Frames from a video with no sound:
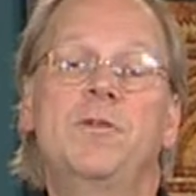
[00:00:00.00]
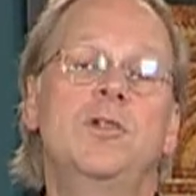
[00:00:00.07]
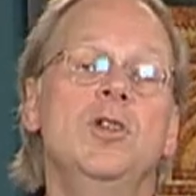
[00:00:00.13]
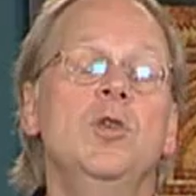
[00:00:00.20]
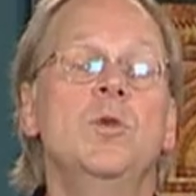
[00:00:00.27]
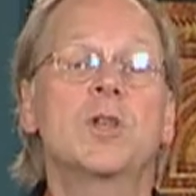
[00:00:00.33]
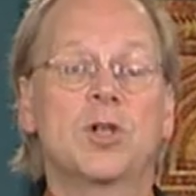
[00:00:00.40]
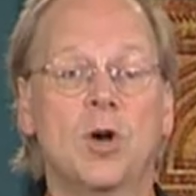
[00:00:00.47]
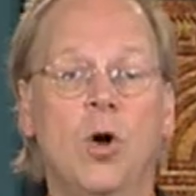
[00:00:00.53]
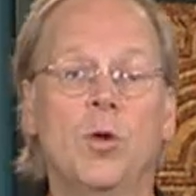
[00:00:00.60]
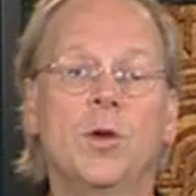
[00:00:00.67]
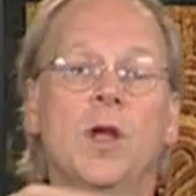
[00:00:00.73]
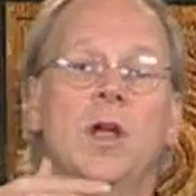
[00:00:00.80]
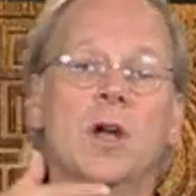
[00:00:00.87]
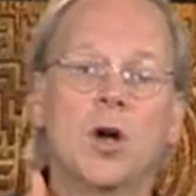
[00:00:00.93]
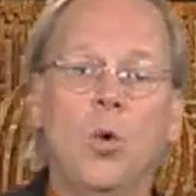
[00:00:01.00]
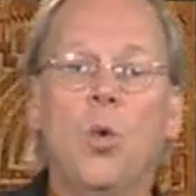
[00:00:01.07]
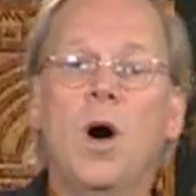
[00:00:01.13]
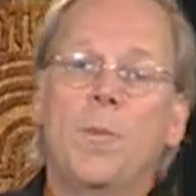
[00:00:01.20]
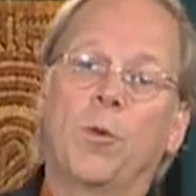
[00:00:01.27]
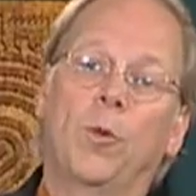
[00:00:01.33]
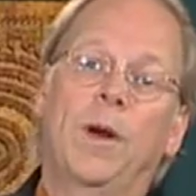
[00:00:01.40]
2 is called
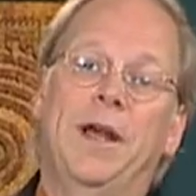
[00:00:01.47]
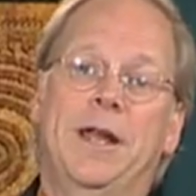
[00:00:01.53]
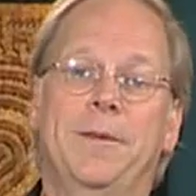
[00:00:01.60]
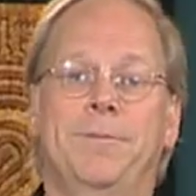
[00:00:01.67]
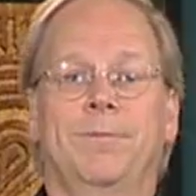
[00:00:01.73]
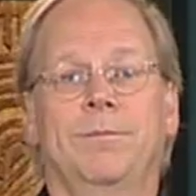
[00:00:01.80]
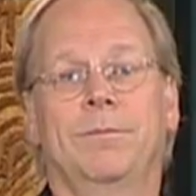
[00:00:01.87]
cooperating.